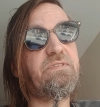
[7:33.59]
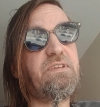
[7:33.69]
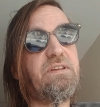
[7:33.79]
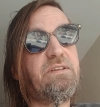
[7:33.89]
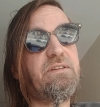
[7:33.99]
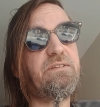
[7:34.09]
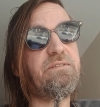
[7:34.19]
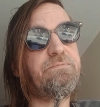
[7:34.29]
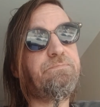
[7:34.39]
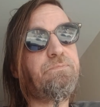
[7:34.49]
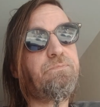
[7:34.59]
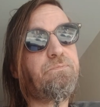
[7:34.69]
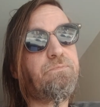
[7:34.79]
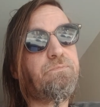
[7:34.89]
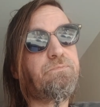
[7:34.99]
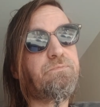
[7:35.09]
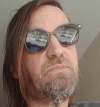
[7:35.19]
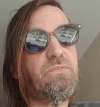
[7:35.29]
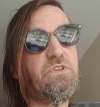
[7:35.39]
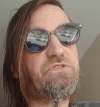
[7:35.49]
that
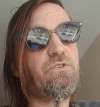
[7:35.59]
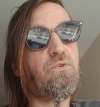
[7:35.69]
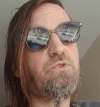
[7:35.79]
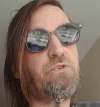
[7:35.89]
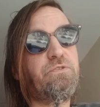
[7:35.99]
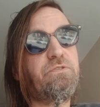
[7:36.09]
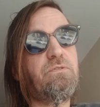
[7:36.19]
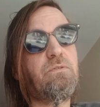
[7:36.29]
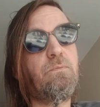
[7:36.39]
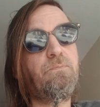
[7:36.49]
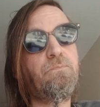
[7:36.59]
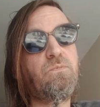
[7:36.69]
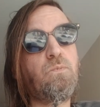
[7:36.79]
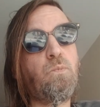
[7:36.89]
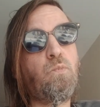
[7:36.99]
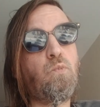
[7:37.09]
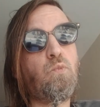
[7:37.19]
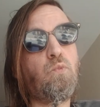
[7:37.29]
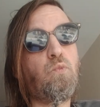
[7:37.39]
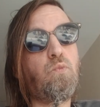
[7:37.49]
the soldiers,
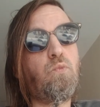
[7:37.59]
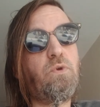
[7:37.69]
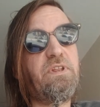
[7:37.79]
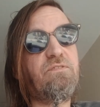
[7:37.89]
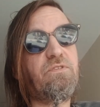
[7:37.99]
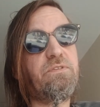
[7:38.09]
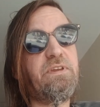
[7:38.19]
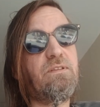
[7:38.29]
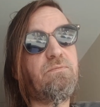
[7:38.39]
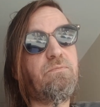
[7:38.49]
whenever they